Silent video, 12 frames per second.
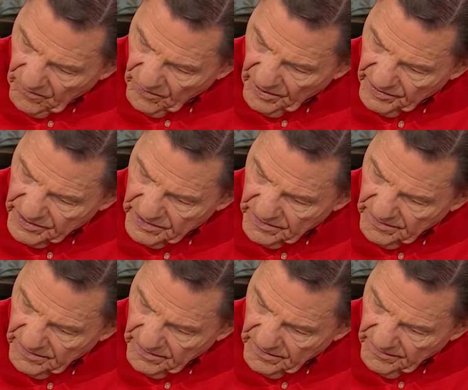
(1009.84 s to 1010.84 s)
was
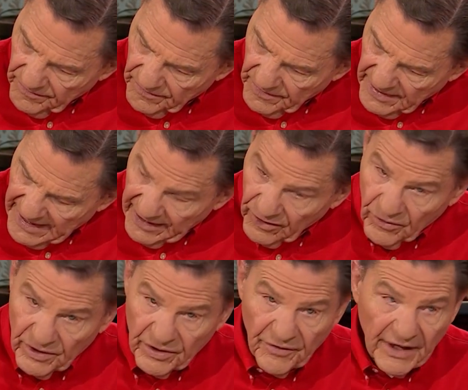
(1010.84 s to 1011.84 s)

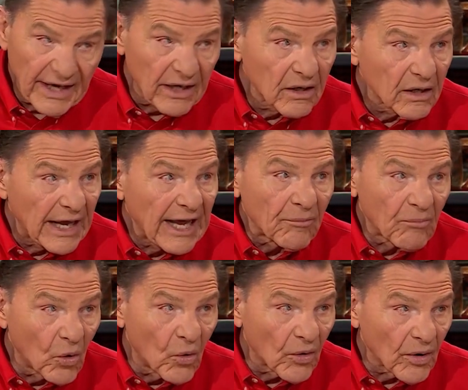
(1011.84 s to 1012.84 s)
adequate to that and
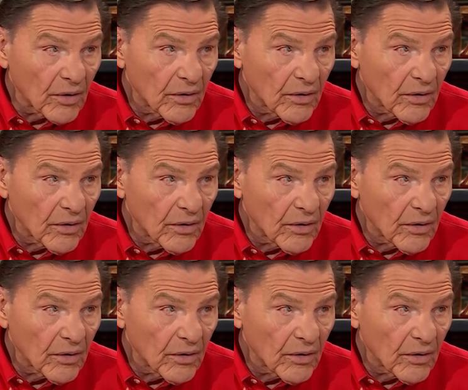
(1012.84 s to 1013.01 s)
more.